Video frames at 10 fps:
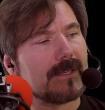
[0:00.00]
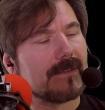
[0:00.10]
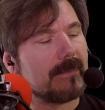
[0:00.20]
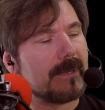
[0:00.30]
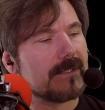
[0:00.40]
of
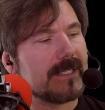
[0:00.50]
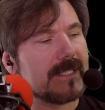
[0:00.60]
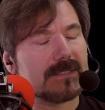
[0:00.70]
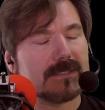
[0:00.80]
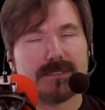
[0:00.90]
the beta
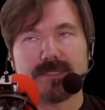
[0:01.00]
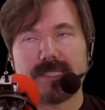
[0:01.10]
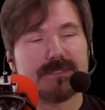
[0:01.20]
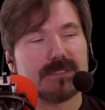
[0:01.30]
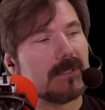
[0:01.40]
testers that
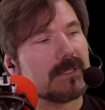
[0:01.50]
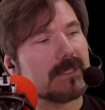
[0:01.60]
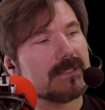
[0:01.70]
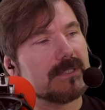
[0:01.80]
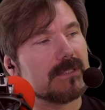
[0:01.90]
I've
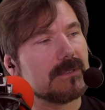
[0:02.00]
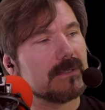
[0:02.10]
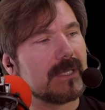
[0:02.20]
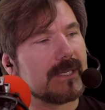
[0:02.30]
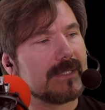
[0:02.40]
spoken
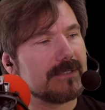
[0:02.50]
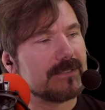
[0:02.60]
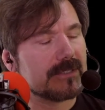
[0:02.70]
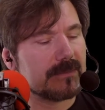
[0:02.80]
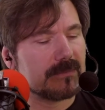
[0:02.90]
to, and I did
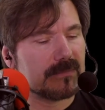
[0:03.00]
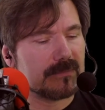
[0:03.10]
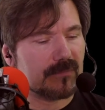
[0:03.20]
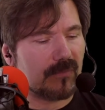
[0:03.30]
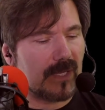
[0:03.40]
some
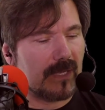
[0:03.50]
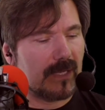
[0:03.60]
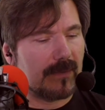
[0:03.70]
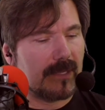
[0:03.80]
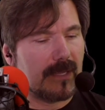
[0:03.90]

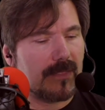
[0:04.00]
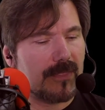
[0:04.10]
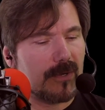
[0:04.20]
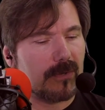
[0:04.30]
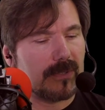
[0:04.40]

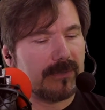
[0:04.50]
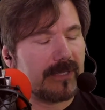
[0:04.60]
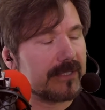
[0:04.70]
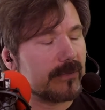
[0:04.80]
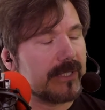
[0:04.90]
thorough
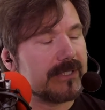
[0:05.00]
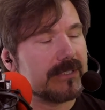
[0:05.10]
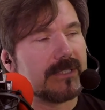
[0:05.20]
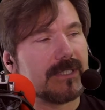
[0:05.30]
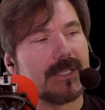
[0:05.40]

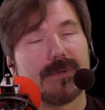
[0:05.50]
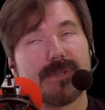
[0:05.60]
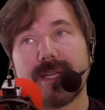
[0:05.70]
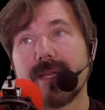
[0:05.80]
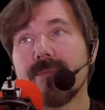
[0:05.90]
evaluation the other
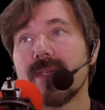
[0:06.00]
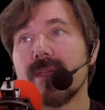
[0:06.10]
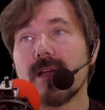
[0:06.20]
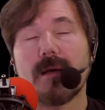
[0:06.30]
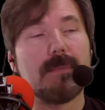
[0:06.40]
day
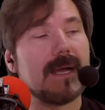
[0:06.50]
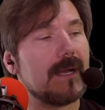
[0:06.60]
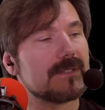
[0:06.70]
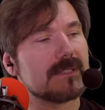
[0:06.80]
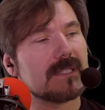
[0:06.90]

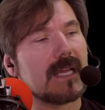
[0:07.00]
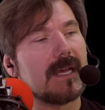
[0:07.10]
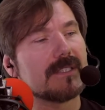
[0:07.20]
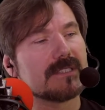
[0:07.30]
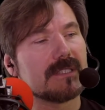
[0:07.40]
about
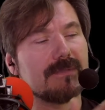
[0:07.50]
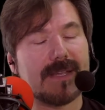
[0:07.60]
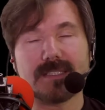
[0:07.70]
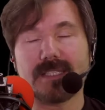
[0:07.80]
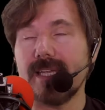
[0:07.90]
how does this
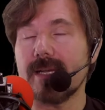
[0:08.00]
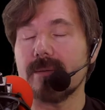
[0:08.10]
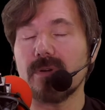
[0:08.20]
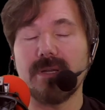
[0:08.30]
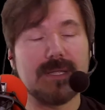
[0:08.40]
affect the
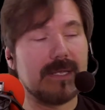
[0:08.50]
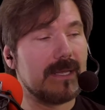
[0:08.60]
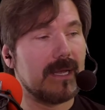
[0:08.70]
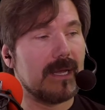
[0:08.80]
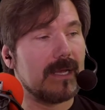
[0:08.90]
camera.
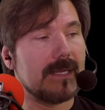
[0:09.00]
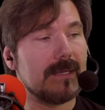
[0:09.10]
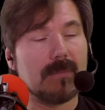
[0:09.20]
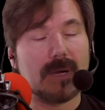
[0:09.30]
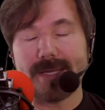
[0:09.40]

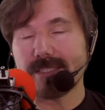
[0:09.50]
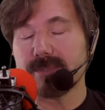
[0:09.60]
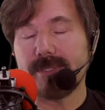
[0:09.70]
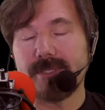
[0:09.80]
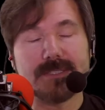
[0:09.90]
In my
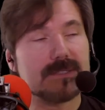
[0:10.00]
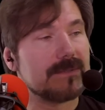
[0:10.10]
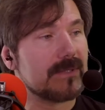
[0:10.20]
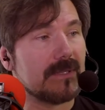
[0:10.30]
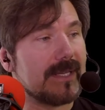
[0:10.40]
experience
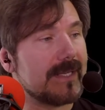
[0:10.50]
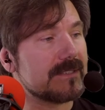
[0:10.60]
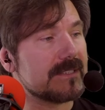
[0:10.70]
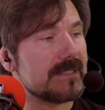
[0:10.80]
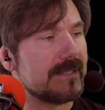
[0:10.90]
over the
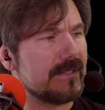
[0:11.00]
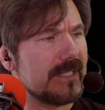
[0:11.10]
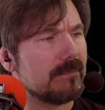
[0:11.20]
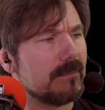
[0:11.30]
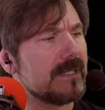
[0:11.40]
last
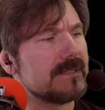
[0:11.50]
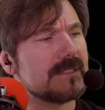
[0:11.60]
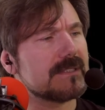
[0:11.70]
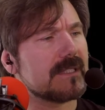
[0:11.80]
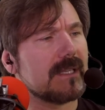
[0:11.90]
7-8
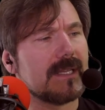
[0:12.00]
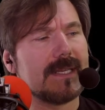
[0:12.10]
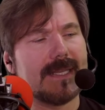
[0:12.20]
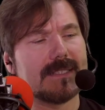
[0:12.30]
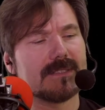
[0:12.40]
months, it
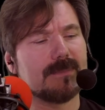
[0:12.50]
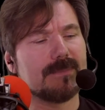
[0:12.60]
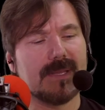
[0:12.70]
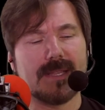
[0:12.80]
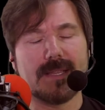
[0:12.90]
has
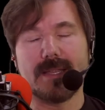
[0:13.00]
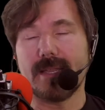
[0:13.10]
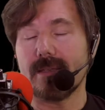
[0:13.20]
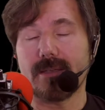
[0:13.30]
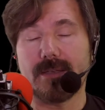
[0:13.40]

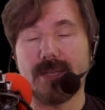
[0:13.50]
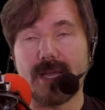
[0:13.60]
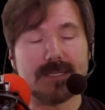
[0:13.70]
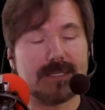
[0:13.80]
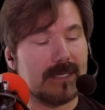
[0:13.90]

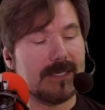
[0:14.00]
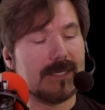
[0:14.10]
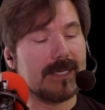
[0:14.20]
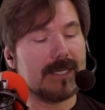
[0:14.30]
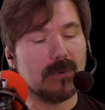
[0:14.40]
not
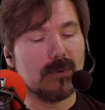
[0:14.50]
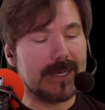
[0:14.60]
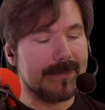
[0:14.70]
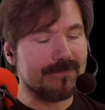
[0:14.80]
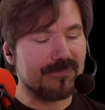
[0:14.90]
in any way